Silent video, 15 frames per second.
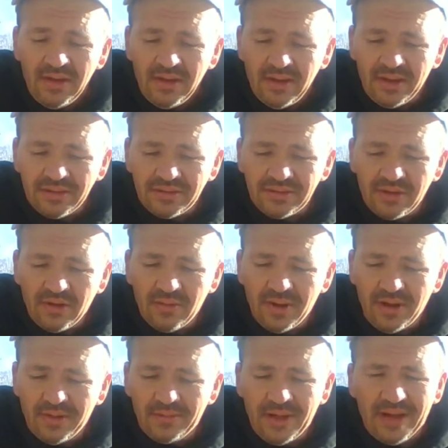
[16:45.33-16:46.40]
And so
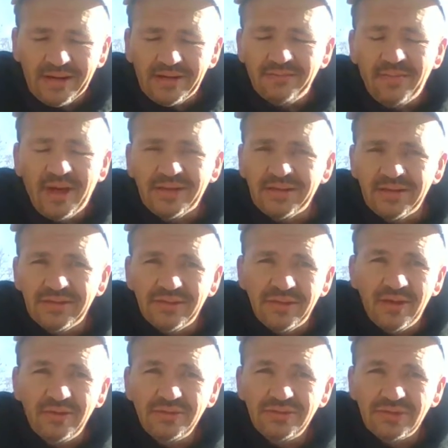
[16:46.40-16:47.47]
um, I didn't mind getting
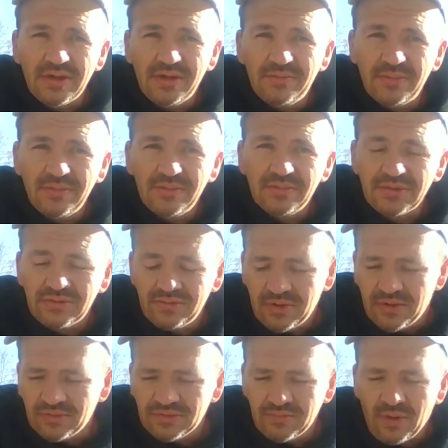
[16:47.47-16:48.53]
those. Um, it was,
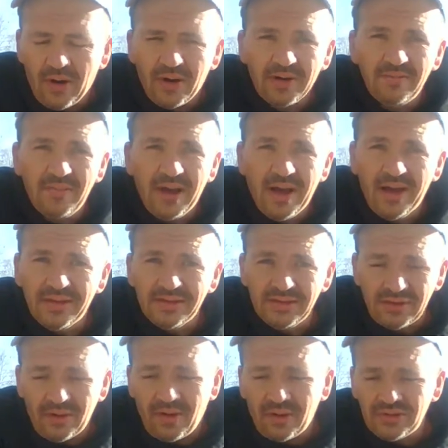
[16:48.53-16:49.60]
it was a bargain buy. And
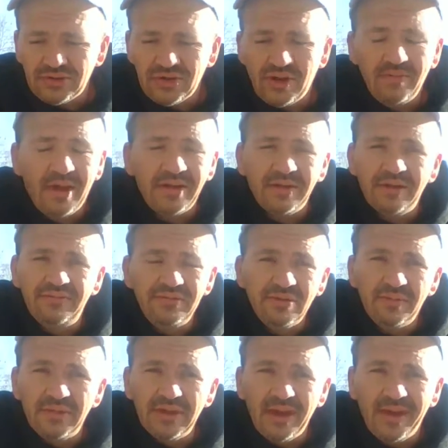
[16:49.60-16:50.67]
these cards, you know, my nephew
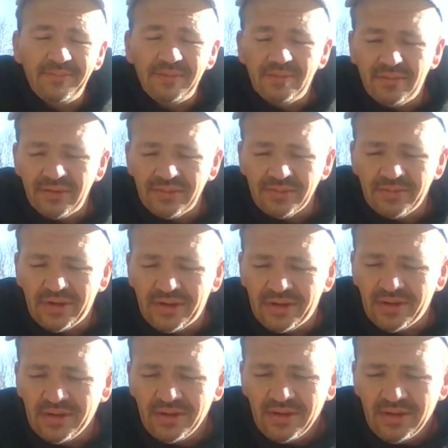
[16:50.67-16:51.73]
will be happy with them. And,
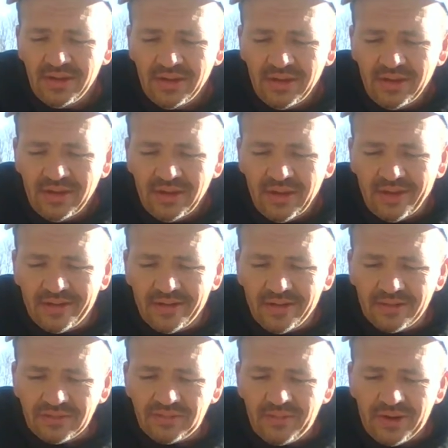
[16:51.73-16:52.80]
uh, And
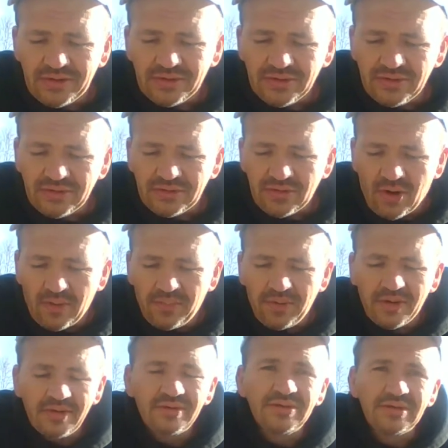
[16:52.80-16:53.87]
uh, especially the star
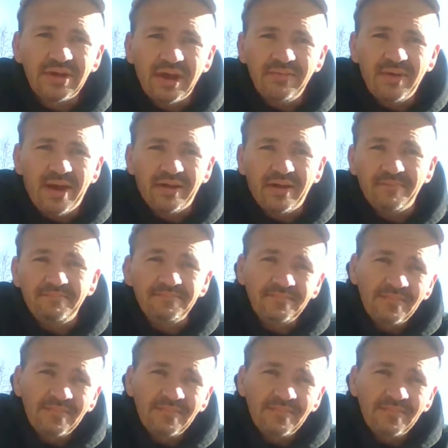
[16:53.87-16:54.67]
players that came out of them.